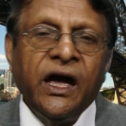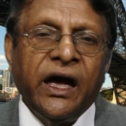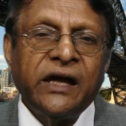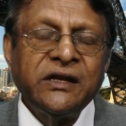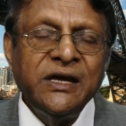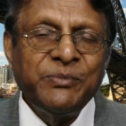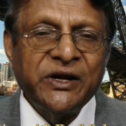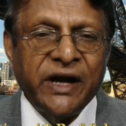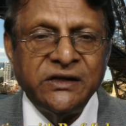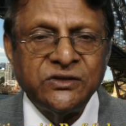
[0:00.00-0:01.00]
and keep a
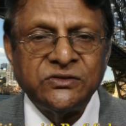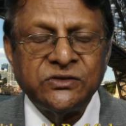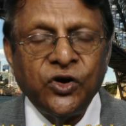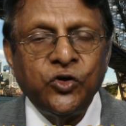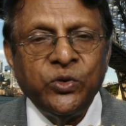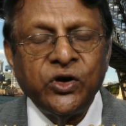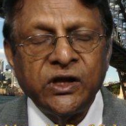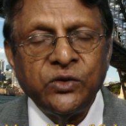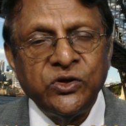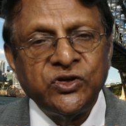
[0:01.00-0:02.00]
writer's notebook
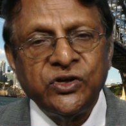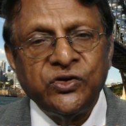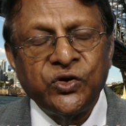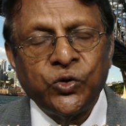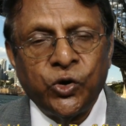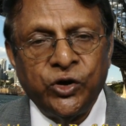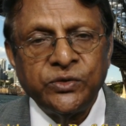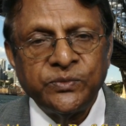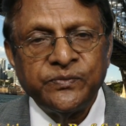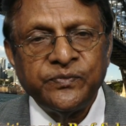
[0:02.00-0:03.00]
in which you record
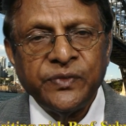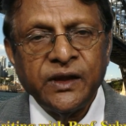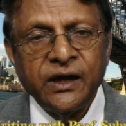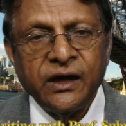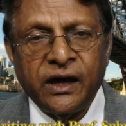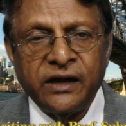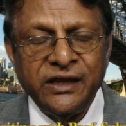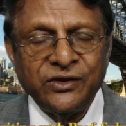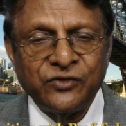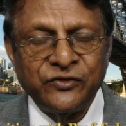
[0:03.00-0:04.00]

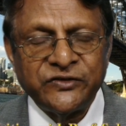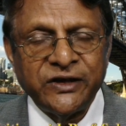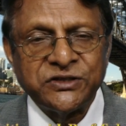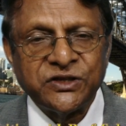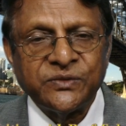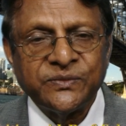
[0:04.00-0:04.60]
the conversation.